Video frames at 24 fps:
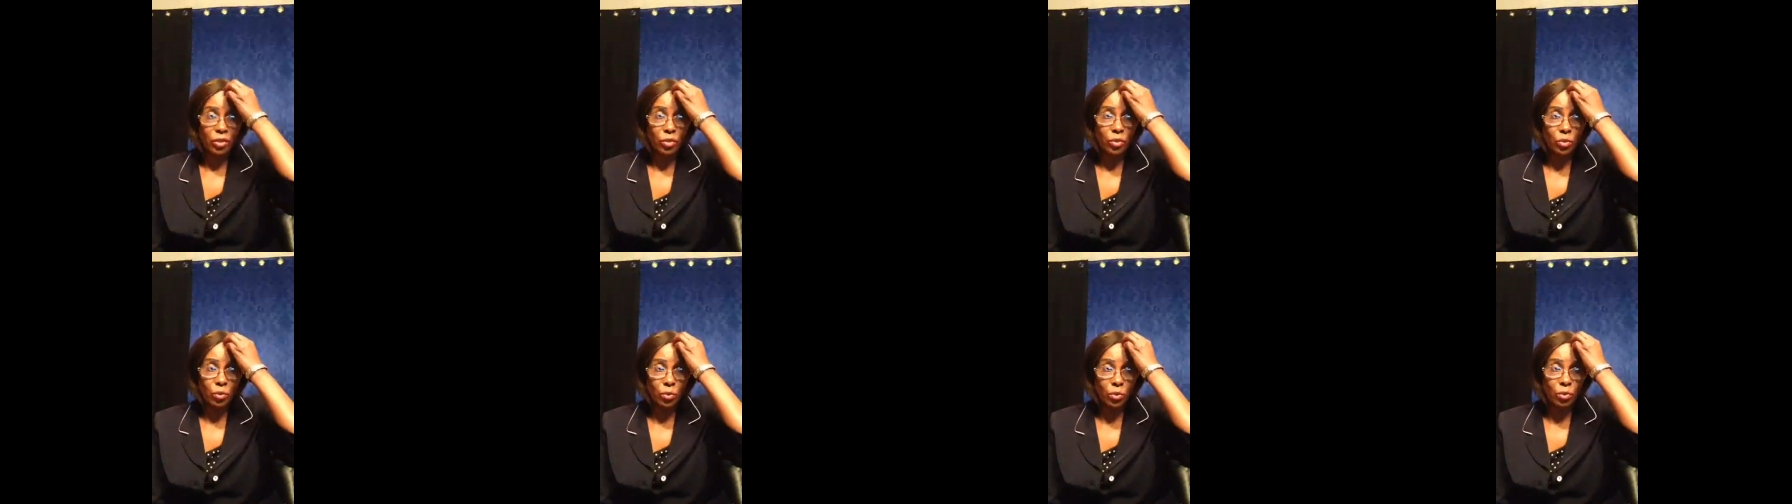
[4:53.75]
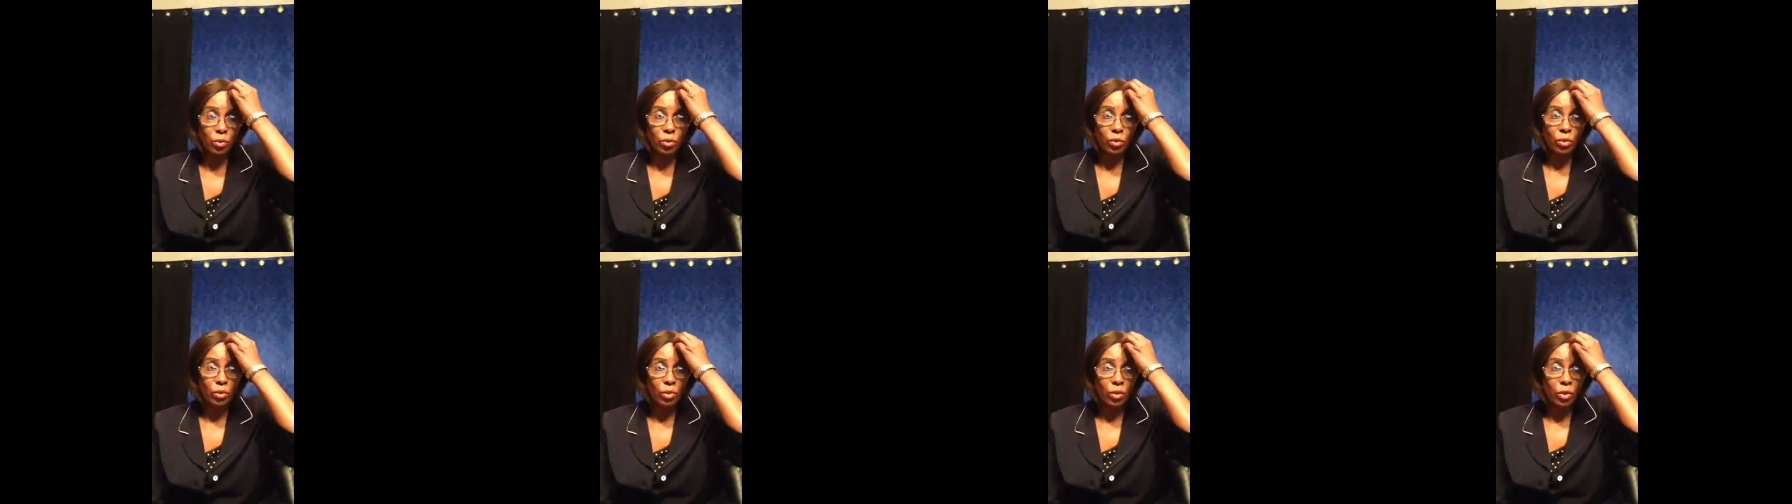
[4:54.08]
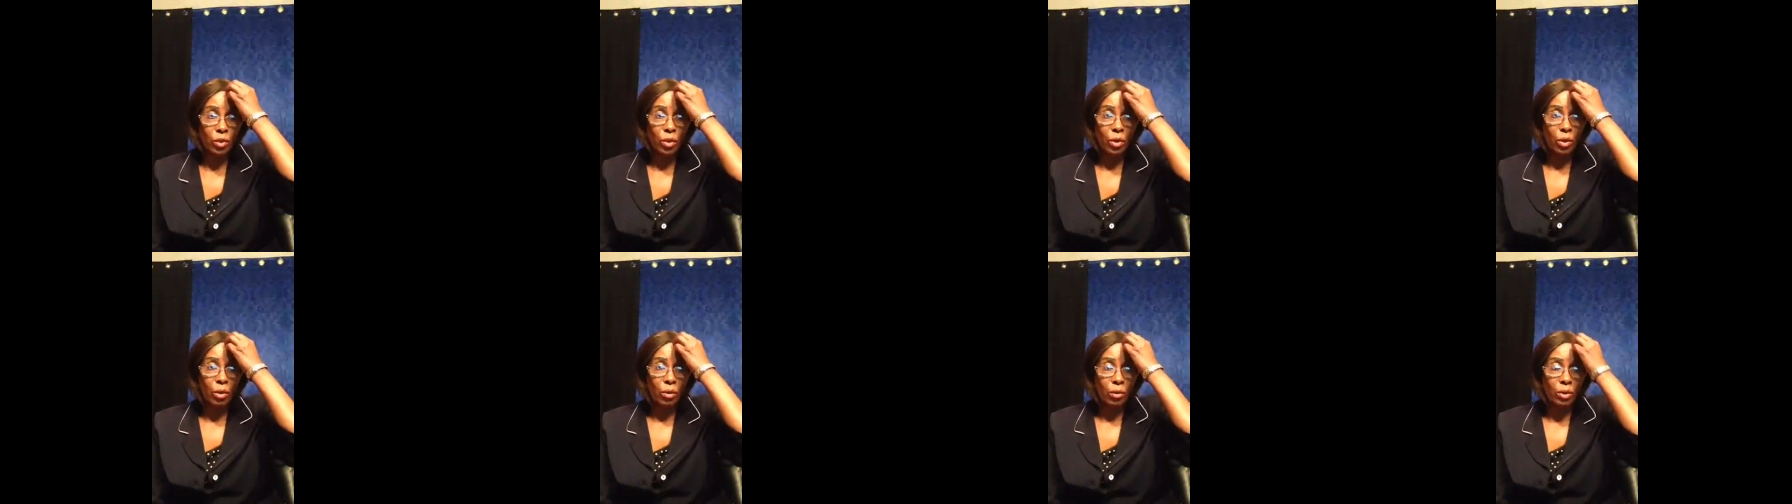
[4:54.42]
two,
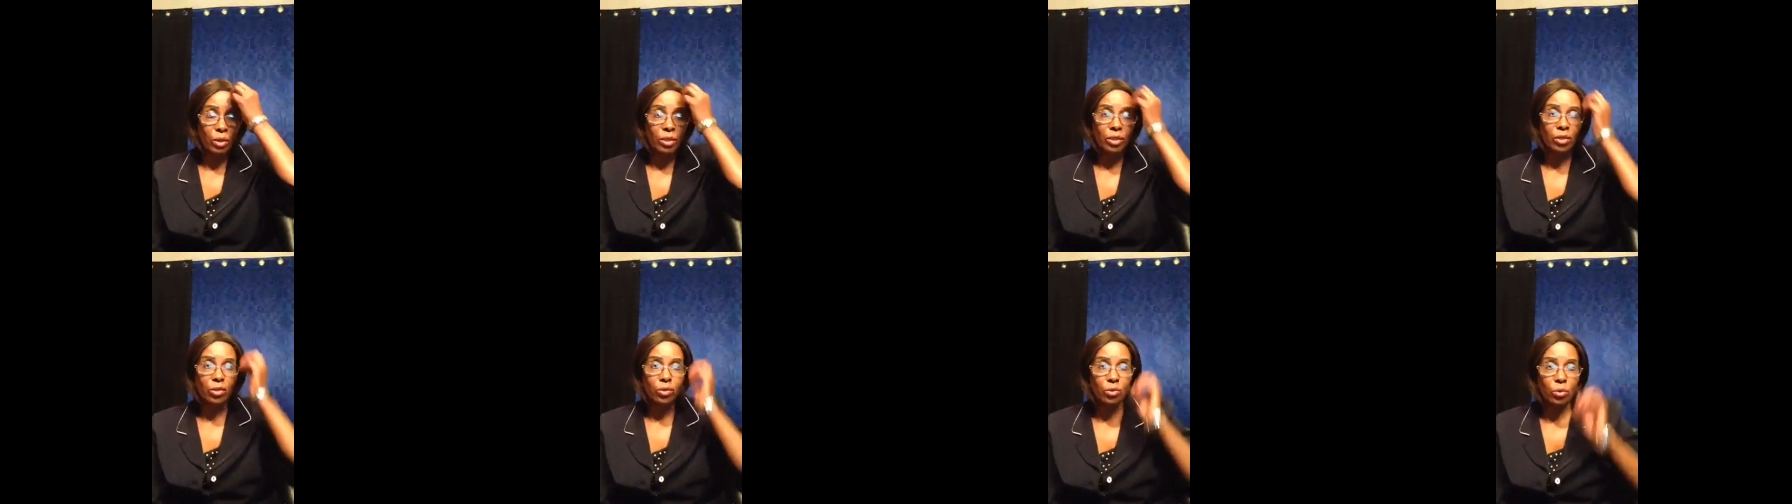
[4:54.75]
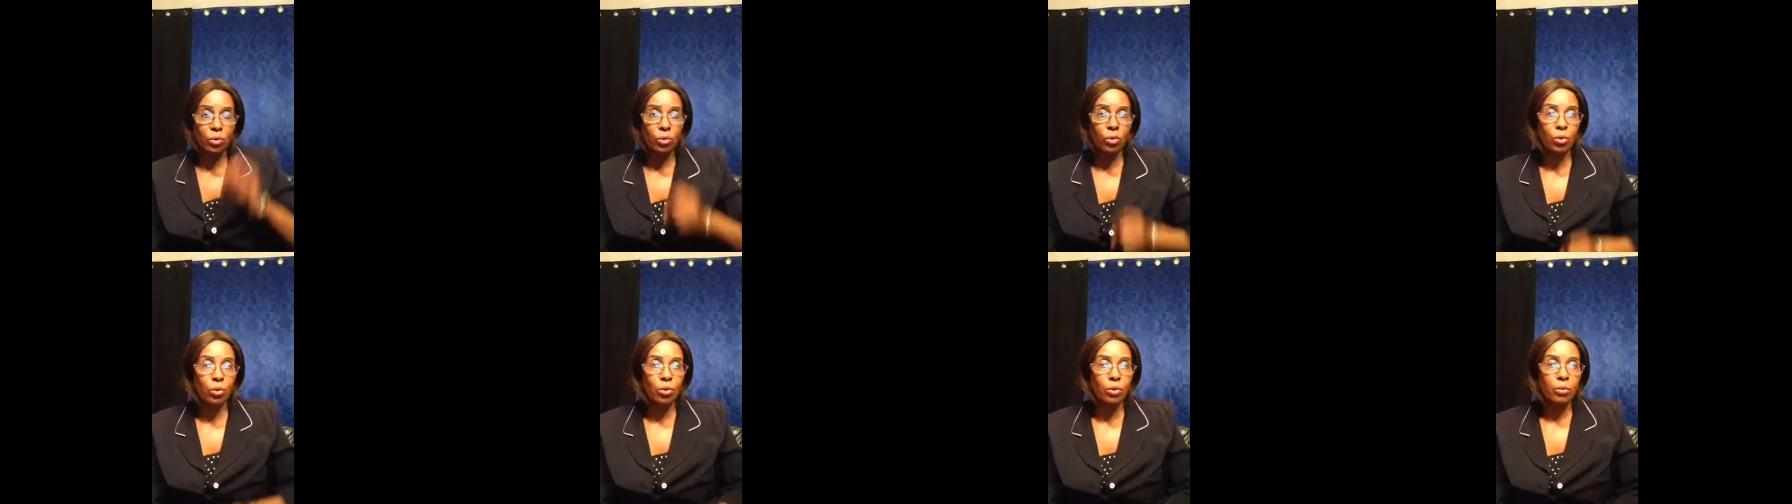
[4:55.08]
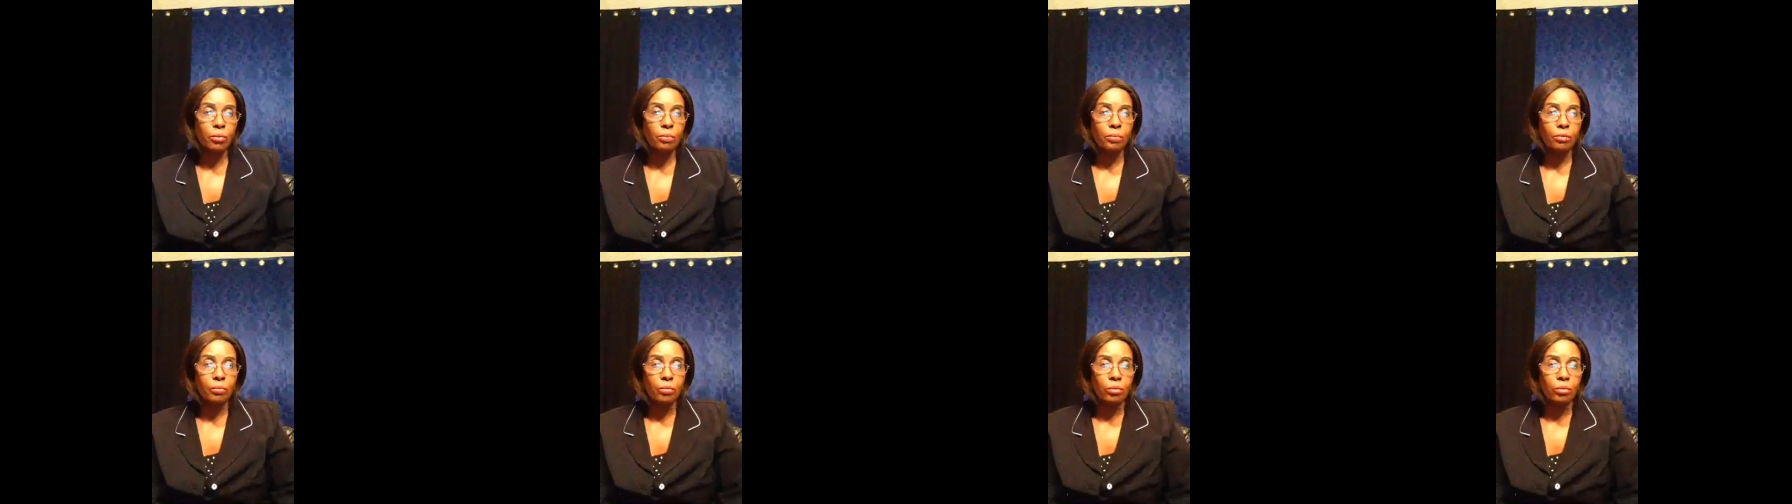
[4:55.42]
two,